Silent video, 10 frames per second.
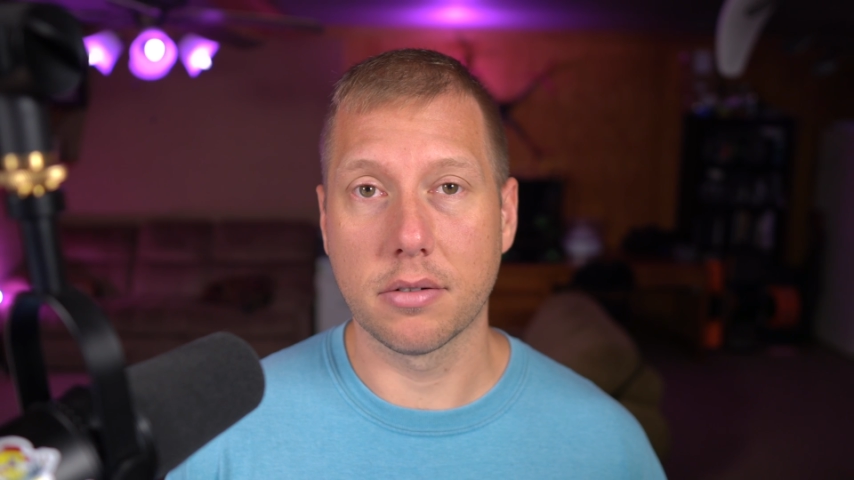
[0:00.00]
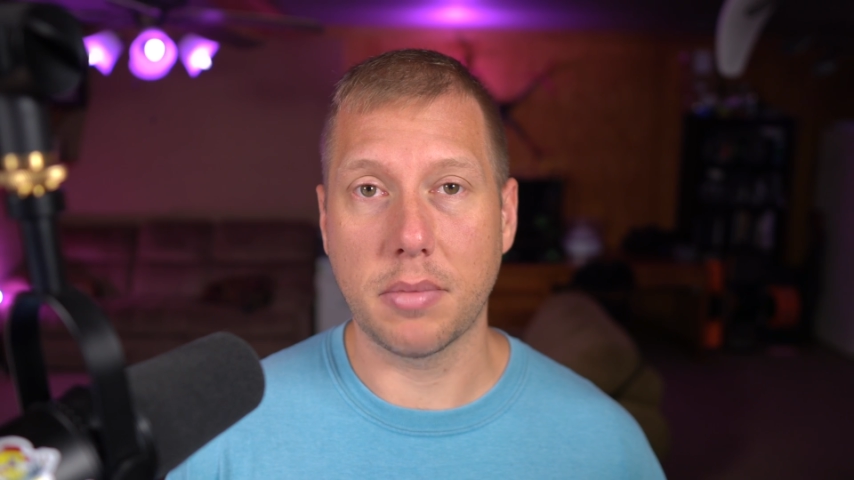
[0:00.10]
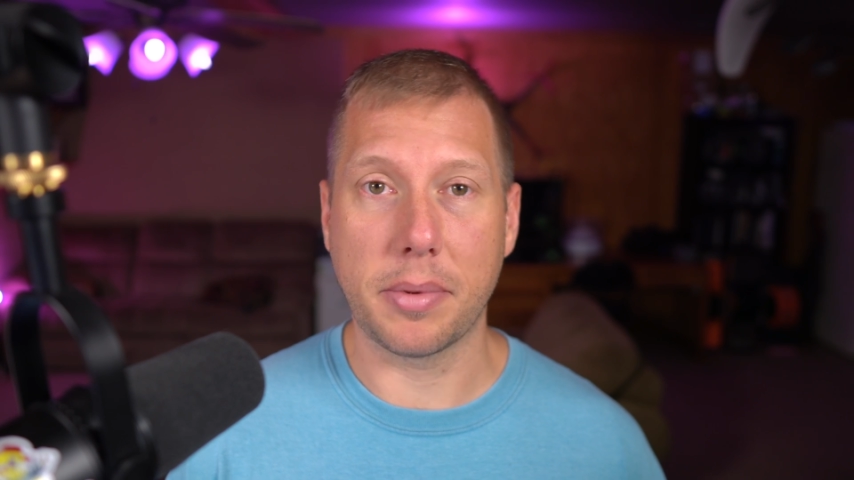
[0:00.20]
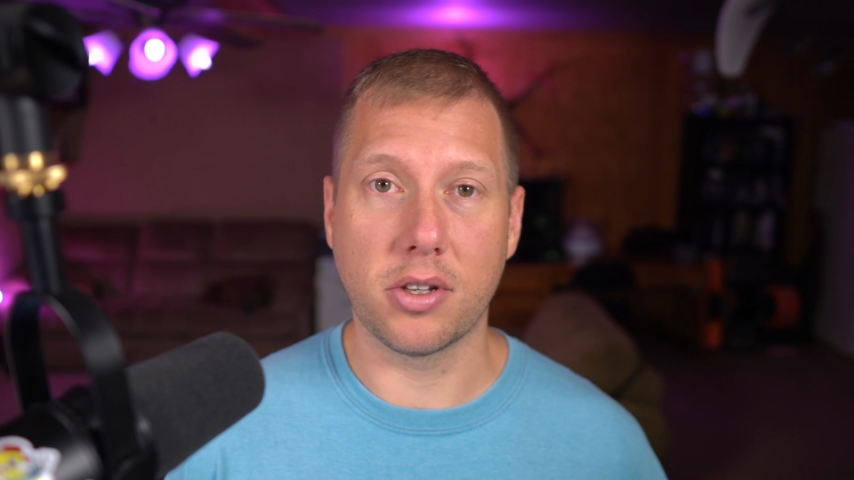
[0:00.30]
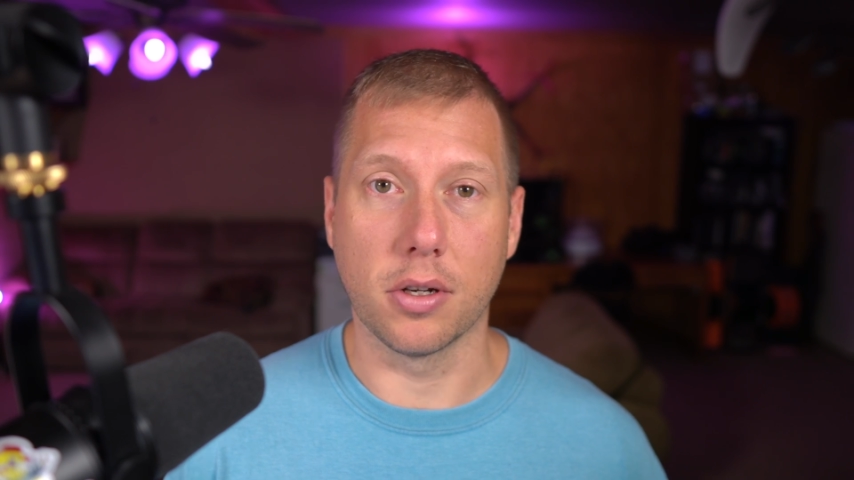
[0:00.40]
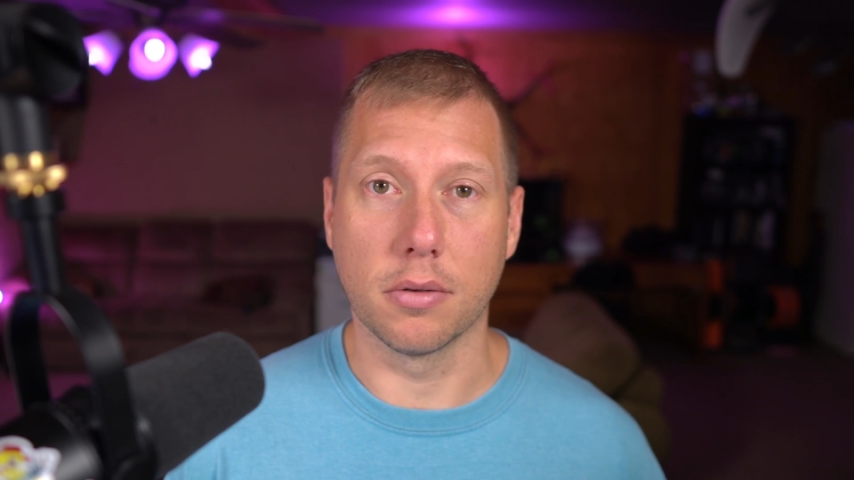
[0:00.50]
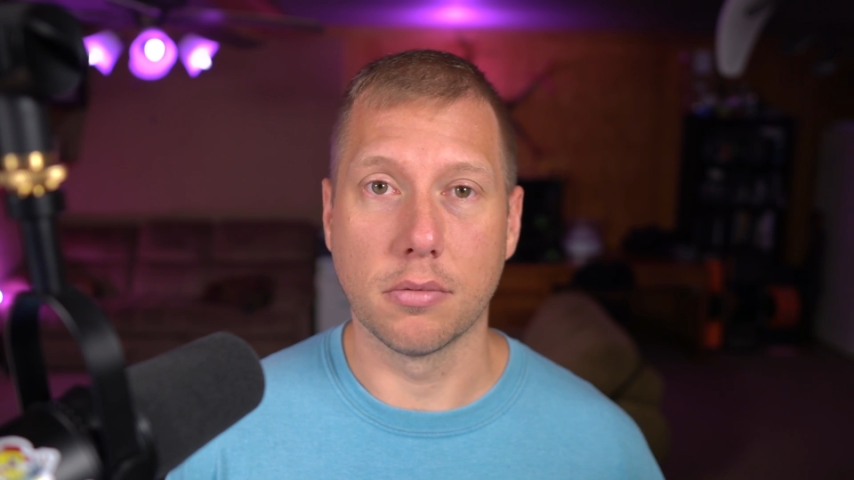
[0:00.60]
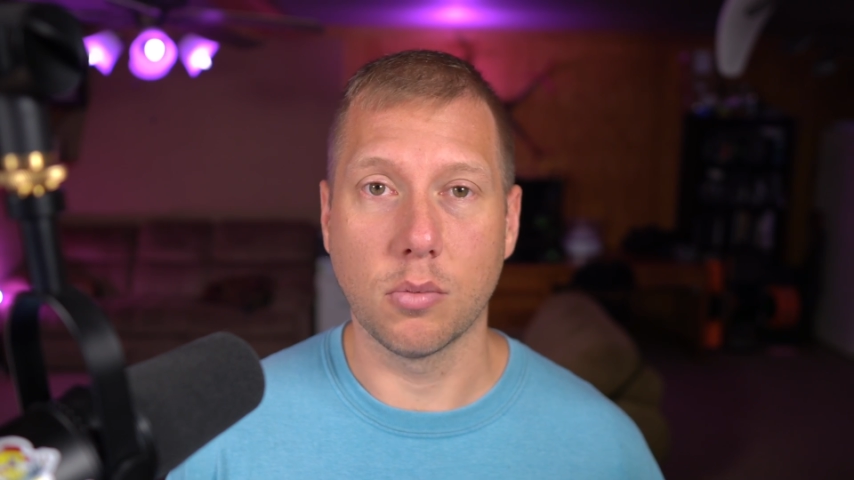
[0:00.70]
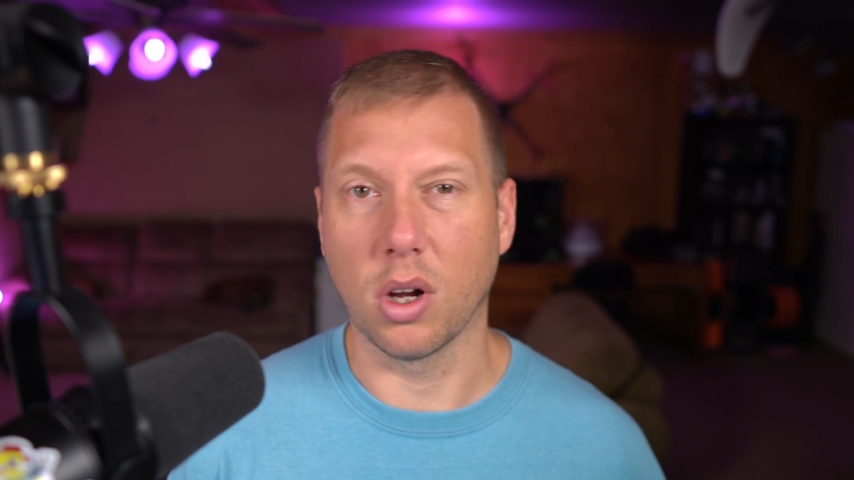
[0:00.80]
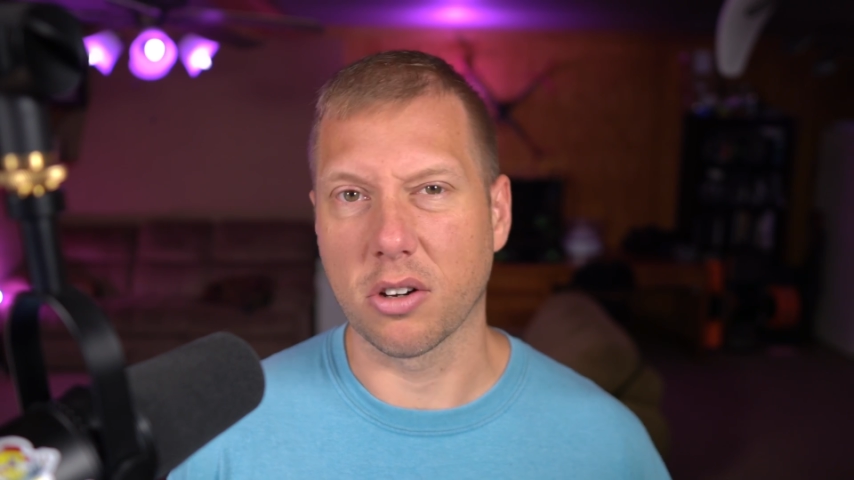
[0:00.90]
Maybe 2,
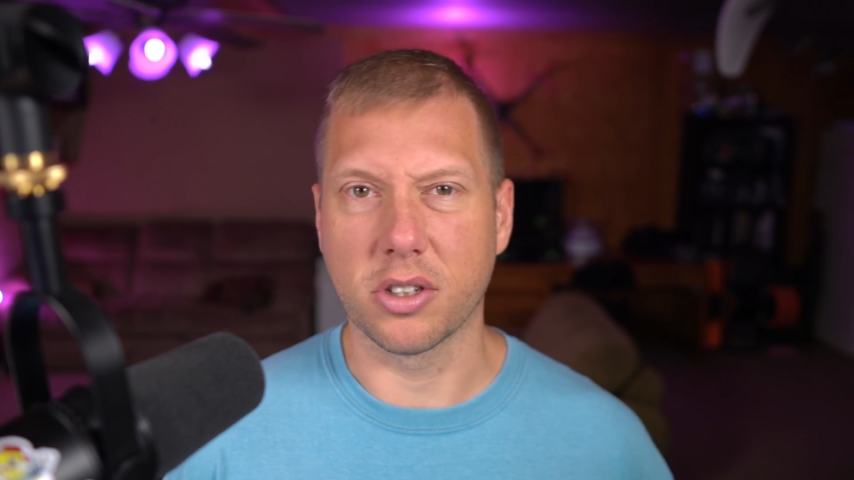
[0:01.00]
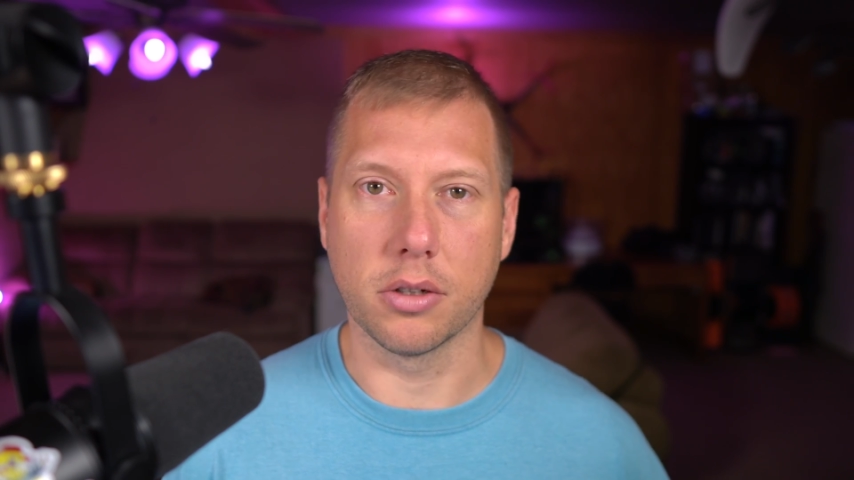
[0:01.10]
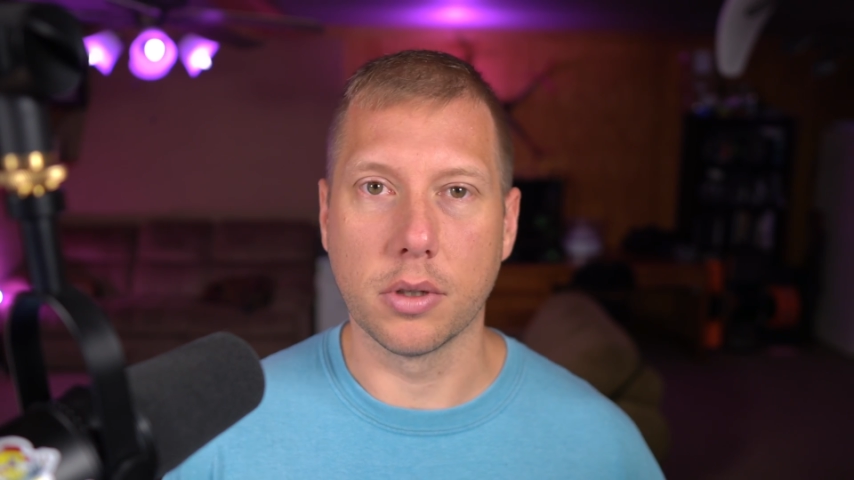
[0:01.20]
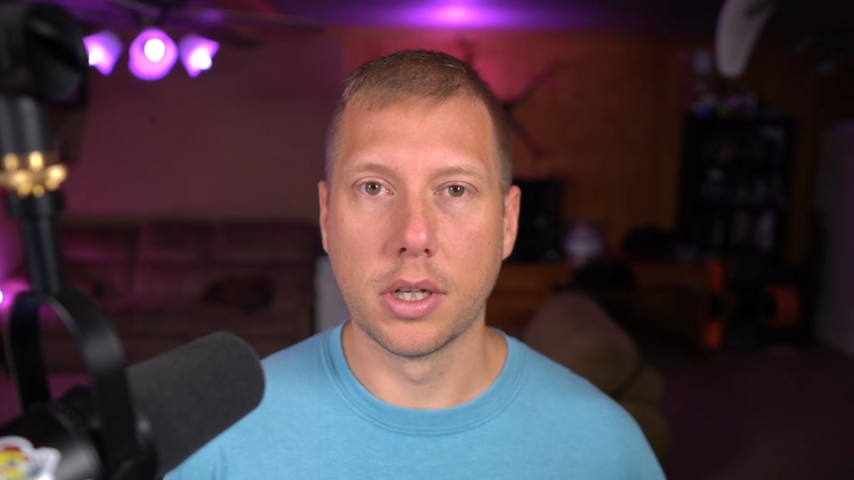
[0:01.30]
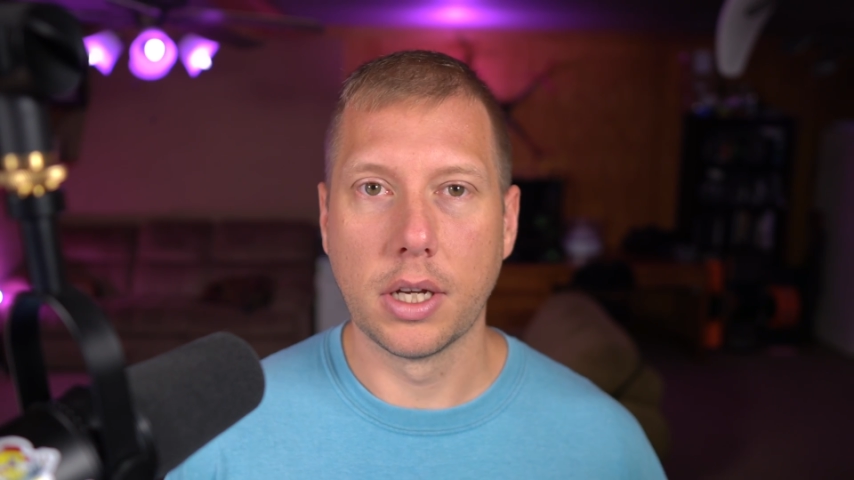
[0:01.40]
1 or 2.